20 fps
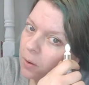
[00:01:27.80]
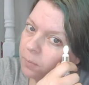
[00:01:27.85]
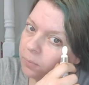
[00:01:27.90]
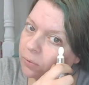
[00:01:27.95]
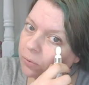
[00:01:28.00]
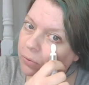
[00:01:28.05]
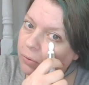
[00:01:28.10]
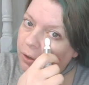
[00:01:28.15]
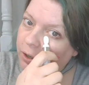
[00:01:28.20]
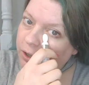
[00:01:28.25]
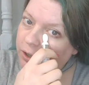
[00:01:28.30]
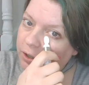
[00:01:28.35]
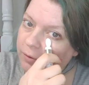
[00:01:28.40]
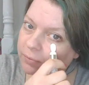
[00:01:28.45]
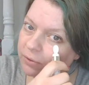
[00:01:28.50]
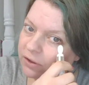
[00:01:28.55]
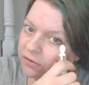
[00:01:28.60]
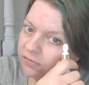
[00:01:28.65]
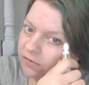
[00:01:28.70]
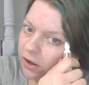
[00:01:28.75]
brighten
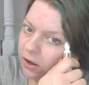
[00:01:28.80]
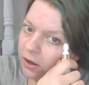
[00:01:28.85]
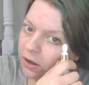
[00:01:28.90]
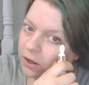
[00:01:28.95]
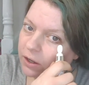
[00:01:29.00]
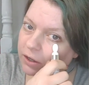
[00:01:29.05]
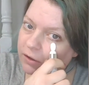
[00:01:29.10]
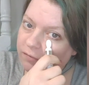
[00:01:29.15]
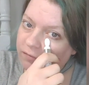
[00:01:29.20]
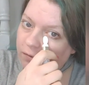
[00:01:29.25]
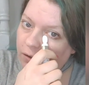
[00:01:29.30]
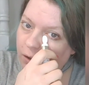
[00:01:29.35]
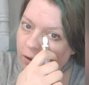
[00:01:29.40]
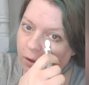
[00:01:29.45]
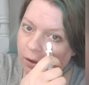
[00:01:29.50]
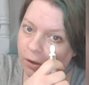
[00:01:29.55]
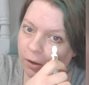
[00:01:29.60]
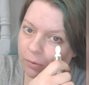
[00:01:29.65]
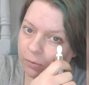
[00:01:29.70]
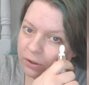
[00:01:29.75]
up these eyes.
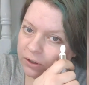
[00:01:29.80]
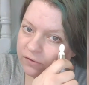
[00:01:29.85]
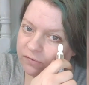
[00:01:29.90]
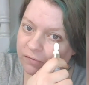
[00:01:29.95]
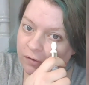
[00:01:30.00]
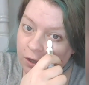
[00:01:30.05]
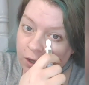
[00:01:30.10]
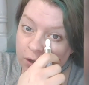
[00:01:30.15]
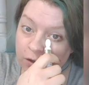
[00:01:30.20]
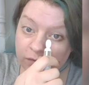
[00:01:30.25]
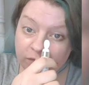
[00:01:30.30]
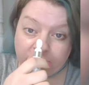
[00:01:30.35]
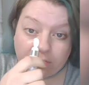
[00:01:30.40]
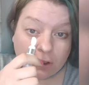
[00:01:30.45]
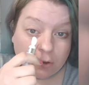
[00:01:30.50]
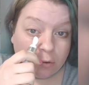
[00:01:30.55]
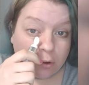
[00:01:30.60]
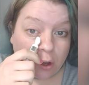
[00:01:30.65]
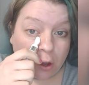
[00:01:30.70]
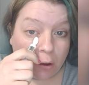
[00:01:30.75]
Oh, it's
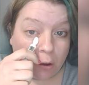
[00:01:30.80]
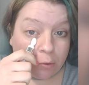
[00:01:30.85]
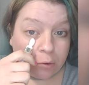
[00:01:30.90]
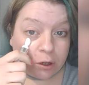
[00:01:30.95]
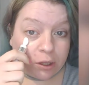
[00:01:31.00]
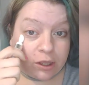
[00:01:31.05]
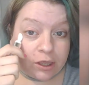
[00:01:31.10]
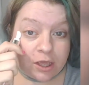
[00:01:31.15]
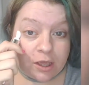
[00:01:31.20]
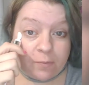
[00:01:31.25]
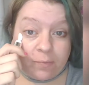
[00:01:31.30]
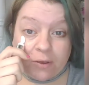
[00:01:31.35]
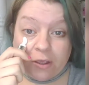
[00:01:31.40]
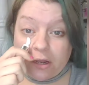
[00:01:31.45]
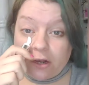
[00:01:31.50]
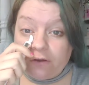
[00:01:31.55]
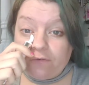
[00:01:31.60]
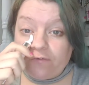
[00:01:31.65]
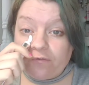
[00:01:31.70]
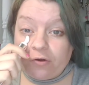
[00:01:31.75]
so cold. I keep it
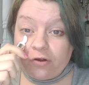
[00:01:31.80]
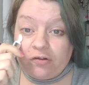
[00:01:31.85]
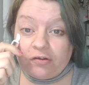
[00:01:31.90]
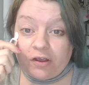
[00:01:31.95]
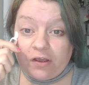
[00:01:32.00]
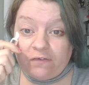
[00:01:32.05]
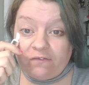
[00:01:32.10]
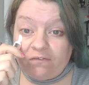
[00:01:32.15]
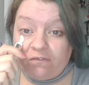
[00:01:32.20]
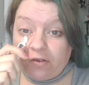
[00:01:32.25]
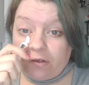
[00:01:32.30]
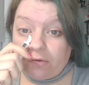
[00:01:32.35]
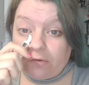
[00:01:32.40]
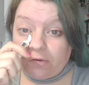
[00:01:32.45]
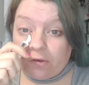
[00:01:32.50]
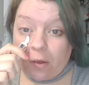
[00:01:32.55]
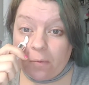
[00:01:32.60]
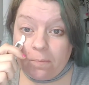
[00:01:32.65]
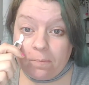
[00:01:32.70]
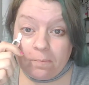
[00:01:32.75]
in the fridge. It
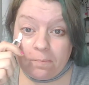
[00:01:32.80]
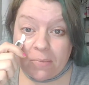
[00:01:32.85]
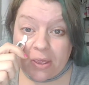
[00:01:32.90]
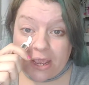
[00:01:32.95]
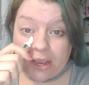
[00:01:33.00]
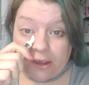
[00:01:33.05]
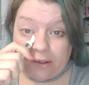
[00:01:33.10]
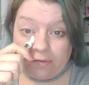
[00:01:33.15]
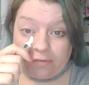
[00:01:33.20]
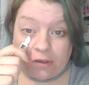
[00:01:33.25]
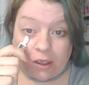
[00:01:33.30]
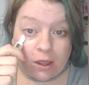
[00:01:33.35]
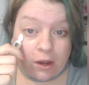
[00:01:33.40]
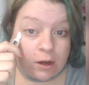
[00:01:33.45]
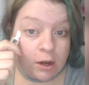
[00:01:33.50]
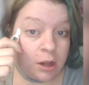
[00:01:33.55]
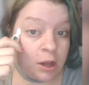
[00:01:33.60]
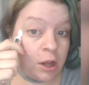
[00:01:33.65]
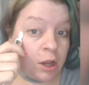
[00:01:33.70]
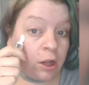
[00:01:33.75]
feels
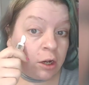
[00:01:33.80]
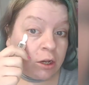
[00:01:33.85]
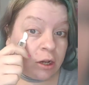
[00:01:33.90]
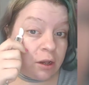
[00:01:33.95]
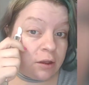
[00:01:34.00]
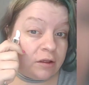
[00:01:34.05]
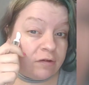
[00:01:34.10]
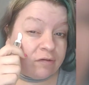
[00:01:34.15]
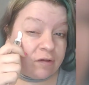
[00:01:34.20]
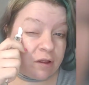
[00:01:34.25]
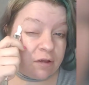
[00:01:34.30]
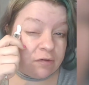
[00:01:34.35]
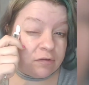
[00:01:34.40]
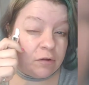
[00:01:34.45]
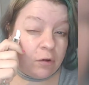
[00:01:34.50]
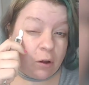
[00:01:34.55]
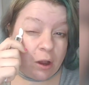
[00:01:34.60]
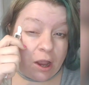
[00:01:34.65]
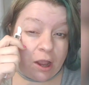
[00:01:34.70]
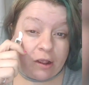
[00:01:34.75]
amazing. Now this has
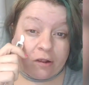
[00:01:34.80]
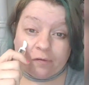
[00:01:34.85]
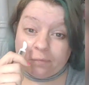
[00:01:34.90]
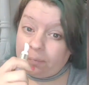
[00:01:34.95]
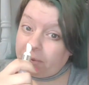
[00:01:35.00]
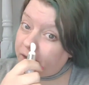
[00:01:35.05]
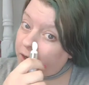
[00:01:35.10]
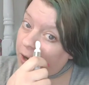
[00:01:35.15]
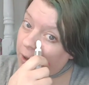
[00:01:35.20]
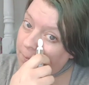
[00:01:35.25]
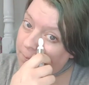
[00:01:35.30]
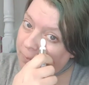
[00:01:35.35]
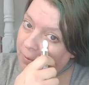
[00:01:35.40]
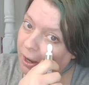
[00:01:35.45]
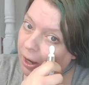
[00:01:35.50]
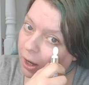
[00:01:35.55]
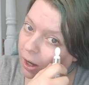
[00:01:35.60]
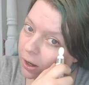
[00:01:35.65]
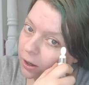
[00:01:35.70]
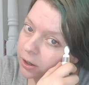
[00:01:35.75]
got aspen
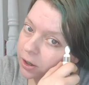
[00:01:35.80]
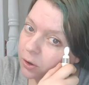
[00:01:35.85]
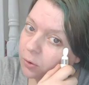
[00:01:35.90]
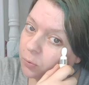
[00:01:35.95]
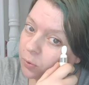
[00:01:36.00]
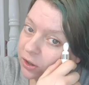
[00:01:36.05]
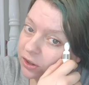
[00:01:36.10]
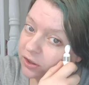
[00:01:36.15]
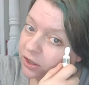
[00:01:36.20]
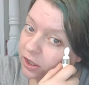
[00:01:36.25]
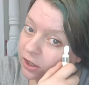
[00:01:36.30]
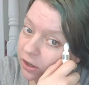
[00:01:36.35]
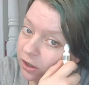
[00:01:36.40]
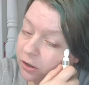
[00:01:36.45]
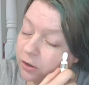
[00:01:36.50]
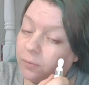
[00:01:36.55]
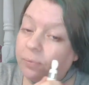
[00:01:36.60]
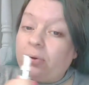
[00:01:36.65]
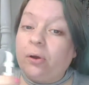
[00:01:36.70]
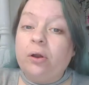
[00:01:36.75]
bark within
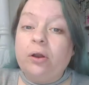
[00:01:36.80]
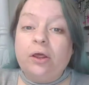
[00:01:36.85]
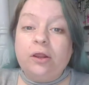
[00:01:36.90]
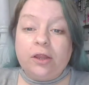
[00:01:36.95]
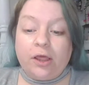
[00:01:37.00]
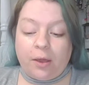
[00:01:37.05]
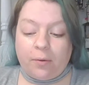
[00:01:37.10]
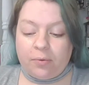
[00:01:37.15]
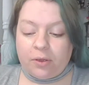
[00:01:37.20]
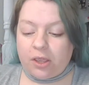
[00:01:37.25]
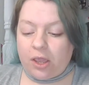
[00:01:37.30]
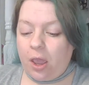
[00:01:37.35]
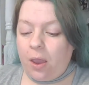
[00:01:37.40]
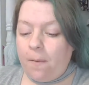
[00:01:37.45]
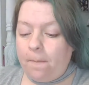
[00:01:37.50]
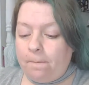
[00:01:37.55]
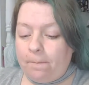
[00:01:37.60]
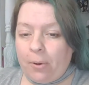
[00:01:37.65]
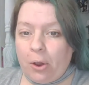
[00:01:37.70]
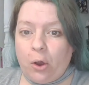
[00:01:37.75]
the product. There we
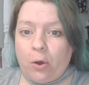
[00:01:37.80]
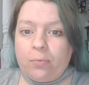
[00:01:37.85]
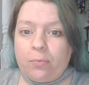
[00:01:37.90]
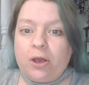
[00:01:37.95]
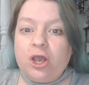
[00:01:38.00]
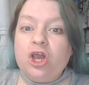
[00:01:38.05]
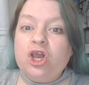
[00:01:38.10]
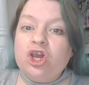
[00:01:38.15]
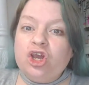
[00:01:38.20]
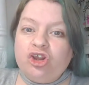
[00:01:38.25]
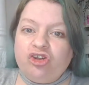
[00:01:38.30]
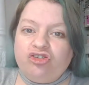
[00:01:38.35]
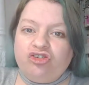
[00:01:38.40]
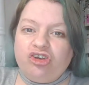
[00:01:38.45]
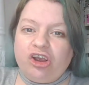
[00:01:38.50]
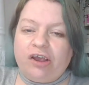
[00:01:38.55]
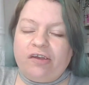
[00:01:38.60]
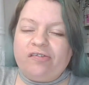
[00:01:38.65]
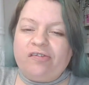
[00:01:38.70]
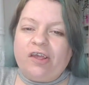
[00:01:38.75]
go. Boom.
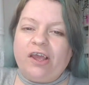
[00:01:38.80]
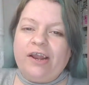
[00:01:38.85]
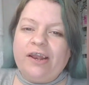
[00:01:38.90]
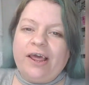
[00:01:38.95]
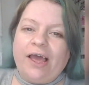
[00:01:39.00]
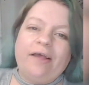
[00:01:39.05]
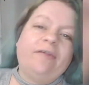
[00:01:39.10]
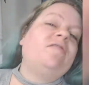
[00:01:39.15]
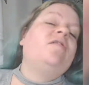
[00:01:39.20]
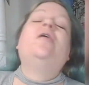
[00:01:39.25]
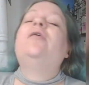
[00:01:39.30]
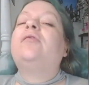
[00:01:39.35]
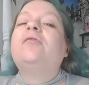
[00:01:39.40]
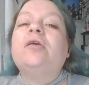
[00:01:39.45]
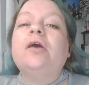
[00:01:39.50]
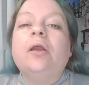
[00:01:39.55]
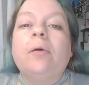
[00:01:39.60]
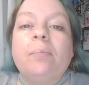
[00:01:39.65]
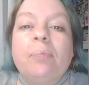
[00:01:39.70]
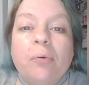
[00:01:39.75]
Just like that. So it's
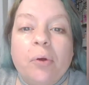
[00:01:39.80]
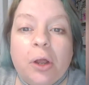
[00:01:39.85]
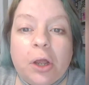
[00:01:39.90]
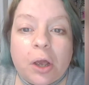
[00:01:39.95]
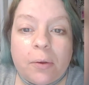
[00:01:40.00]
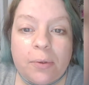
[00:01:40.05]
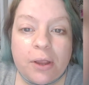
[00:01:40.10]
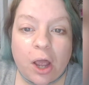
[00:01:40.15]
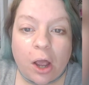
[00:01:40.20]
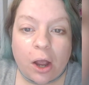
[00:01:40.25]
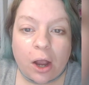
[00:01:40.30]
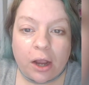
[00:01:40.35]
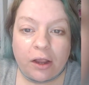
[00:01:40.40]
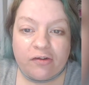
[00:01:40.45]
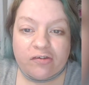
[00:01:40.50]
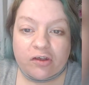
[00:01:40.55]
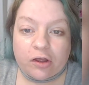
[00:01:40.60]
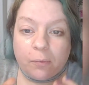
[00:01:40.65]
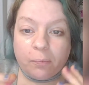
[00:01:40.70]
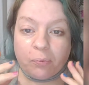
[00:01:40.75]
gonna bring up your
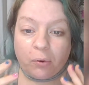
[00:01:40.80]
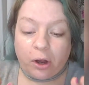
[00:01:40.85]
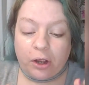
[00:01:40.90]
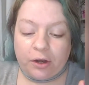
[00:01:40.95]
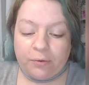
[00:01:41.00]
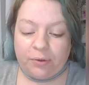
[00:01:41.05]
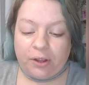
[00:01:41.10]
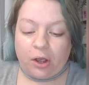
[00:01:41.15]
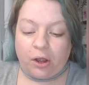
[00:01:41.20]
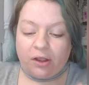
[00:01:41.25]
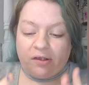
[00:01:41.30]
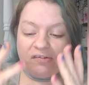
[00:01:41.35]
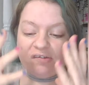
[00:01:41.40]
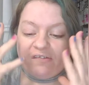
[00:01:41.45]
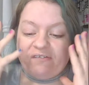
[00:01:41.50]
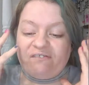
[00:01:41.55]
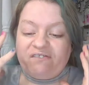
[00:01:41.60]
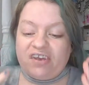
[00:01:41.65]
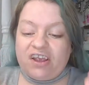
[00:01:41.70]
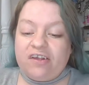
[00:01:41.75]
eyes, gonna brighten up your eyes.
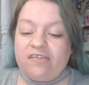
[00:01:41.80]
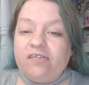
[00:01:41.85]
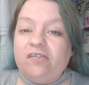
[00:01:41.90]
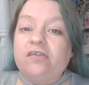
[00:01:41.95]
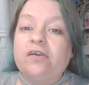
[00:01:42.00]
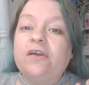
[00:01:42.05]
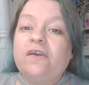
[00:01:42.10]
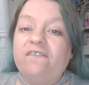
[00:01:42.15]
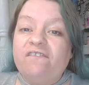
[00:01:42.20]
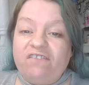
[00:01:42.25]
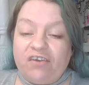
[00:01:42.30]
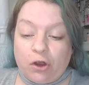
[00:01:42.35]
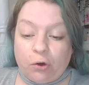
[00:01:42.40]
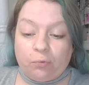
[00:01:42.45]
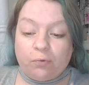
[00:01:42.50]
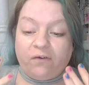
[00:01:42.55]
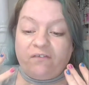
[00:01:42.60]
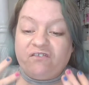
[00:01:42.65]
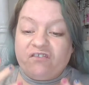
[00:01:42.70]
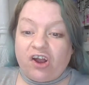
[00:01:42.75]
Your face is gonna feel
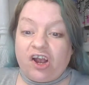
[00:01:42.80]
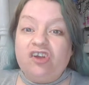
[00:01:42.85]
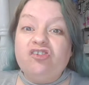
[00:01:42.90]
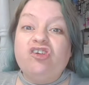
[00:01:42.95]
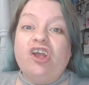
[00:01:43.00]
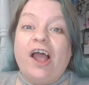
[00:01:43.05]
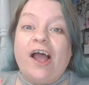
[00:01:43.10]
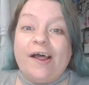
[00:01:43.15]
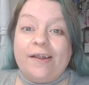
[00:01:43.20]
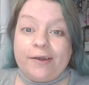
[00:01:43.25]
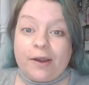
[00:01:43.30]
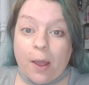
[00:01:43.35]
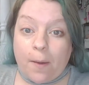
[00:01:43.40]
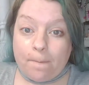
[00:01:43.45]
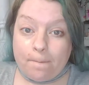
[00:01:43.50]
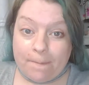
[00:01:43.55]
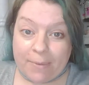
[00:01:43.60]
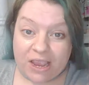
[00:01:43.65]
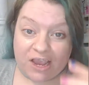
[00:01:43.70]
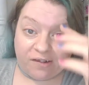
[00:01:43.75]
refreshed and
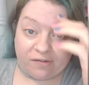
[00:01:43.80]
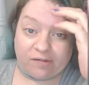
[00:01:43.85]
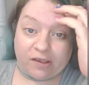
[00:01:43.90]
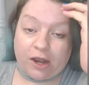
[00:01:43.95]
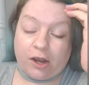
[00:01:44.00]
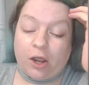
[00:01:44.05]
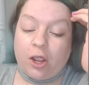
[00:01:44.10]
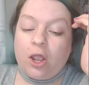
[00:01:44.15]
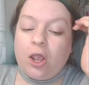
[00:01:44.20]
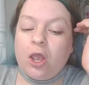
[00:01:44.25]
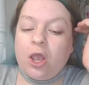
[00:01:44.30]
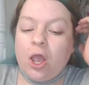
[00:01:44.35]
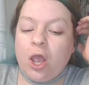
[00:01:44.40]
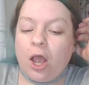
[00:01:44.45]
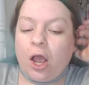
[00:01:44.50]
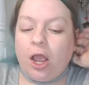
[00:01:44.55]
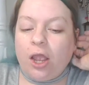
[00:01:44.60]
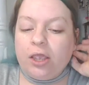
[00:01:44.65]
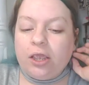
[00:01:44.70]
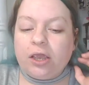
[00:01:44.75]
amazing.
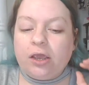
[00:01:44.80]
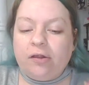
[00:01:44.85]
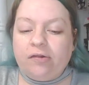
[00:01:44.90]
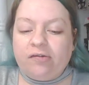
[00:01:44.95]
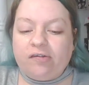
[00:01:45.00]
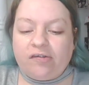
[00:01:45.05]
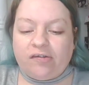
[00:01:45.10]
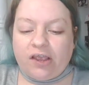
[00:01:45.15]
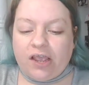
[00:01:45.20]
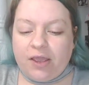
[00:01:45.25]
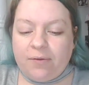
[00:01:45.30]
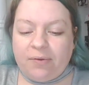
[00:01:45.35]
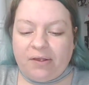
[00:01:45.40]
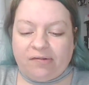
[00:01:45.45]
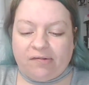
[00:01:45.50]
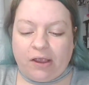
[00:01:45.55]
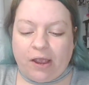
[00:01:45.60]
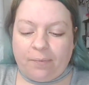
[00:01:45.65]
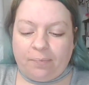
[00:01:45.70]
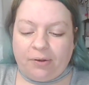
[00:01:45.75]
I'm going to team
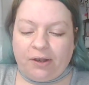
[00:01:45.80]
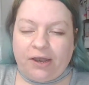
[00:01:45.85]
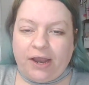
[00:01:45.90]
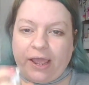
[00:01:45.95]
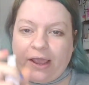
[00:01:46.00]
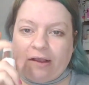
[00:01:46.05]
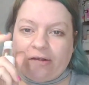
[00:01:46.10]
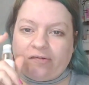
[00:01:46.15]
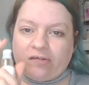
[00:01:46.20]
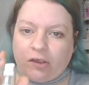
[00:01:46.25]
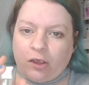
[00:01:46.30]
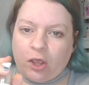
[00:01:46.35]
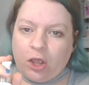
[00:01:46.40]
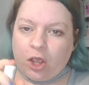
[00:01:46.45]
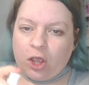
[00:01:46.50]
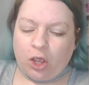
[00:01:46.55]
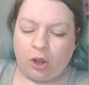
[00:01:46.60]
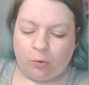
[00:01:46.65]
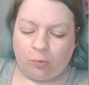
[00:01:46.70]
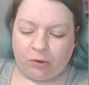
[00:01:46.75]
it up next
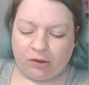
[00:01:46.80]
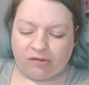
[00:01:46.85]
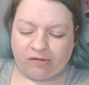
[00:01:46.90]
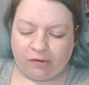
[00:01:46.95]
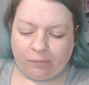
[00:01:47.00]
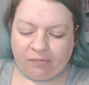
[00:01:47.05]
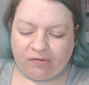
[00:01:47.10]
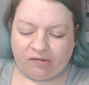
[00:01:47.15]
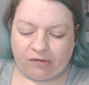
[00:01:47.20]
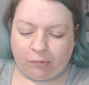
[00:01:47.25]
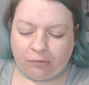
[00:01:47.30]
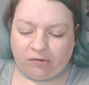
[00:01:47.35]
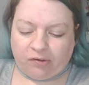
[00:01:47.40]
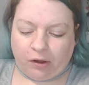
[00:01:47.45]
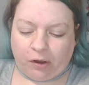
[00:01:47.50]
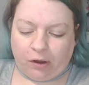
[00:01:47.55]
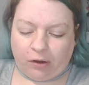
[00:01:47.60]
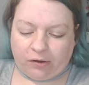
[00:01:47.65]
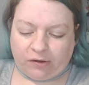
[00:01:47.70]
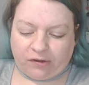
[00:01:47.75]
with some
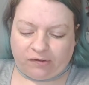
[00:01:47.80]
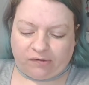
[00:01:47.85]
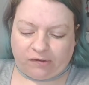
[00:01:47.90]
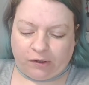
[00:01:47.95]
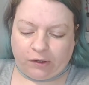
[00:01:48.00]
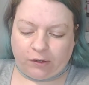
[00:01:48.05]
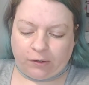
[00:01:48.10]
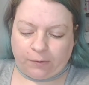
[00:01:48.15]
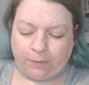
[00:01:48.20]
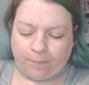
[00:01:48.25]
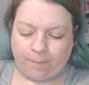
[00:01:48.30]
Sotox.